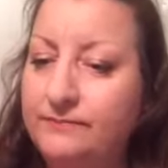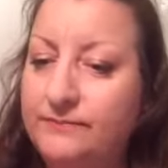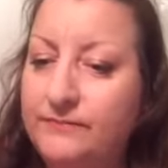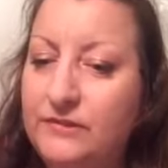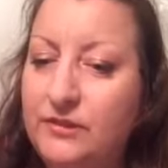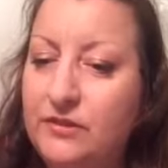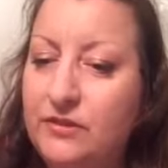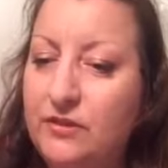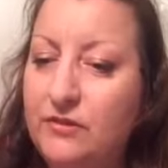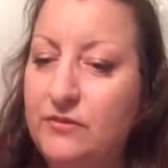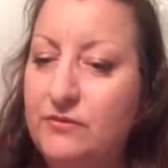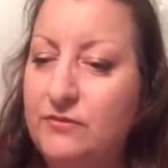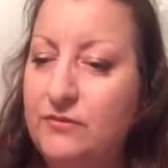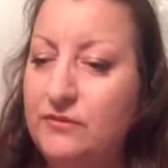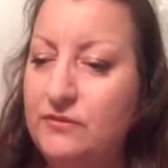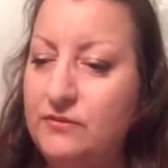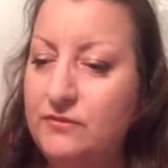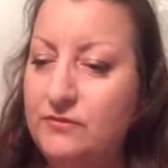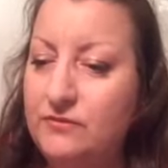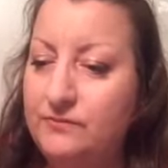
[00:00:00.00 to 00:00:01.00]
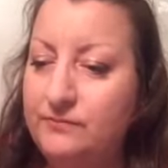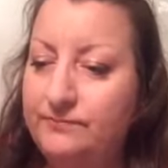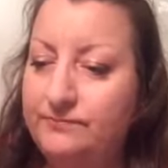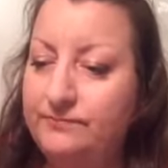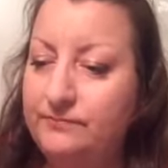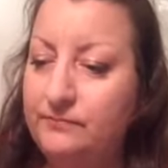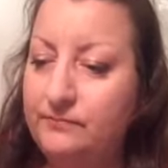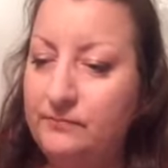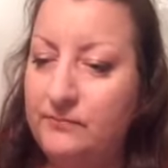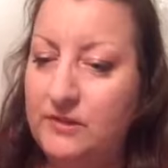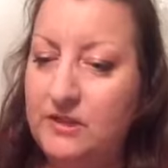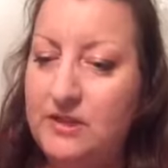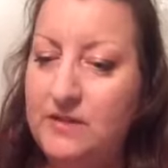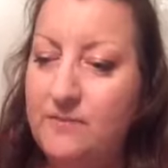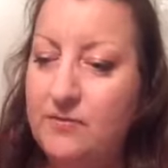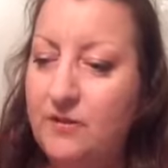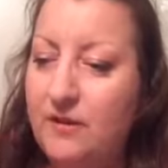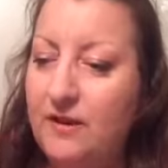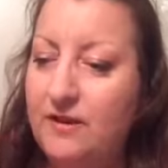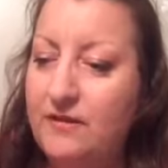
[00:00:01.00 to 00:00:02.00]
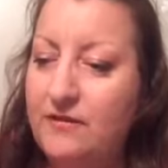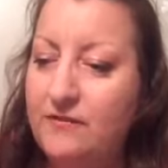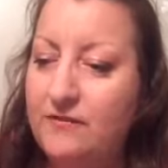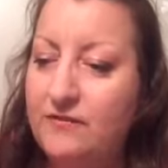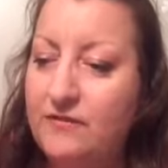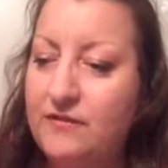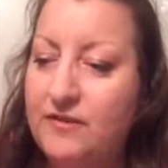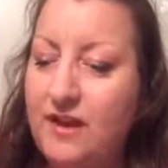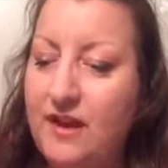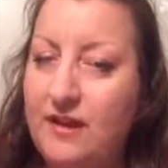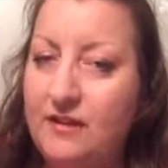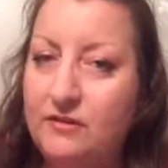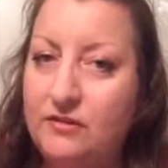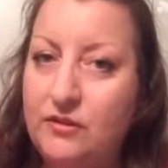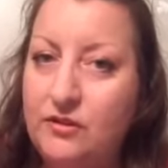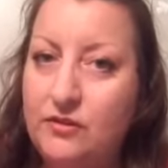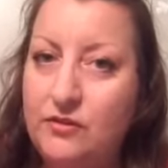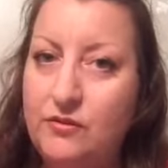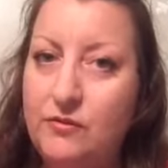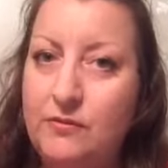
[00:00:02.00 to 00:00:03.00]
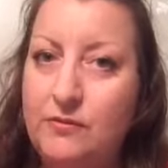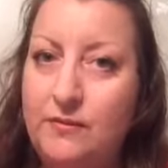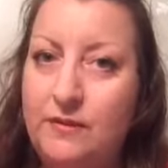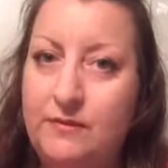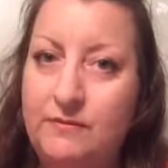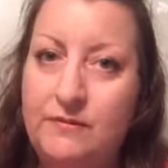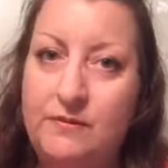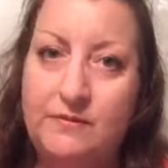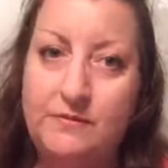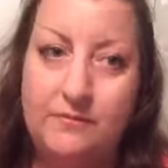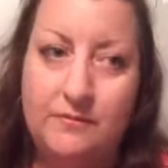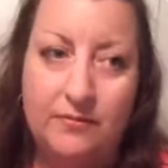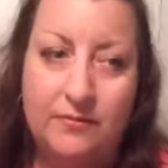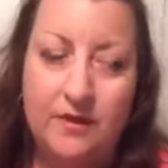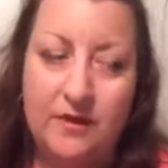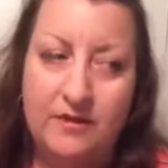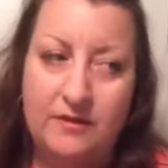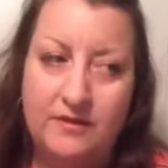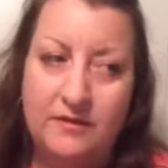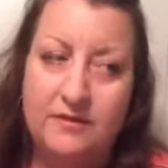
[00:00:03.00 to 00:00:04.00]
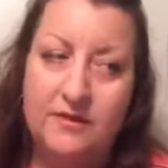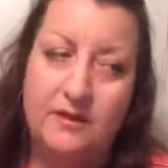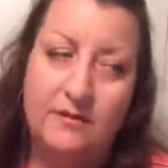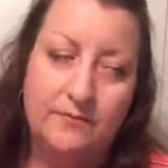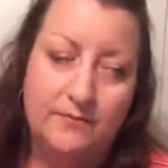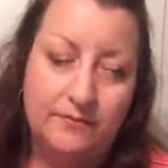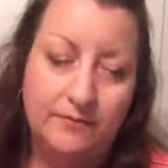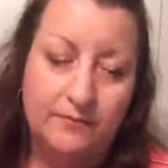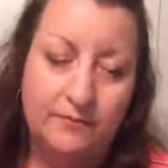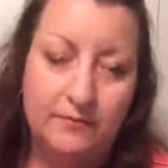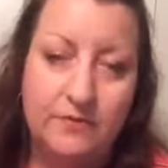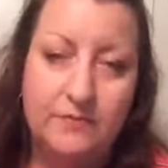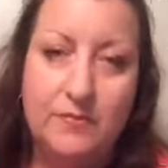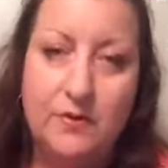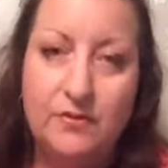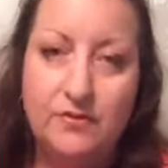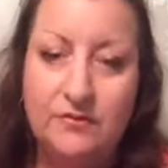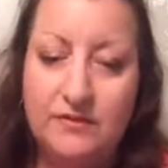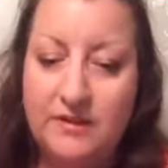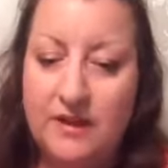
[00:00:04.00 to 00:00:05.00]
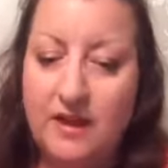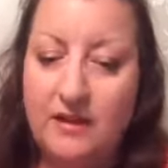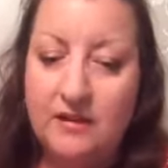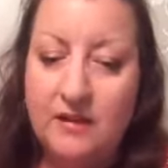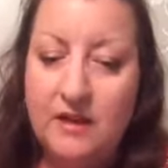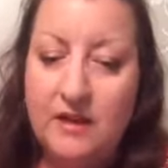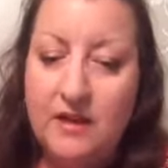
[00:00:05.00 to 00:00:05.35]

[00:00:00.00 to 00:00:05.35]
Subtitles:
So you'll keep your eye out for that too. And the products, I'll repost that.